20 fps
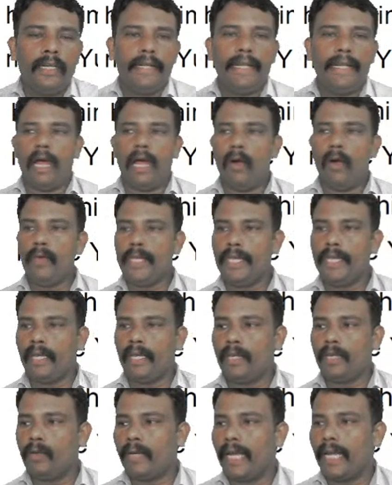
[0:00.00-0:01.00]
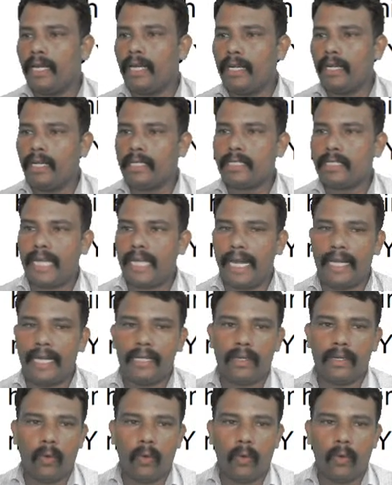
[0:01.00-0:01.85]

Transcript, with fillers: Now here you can understand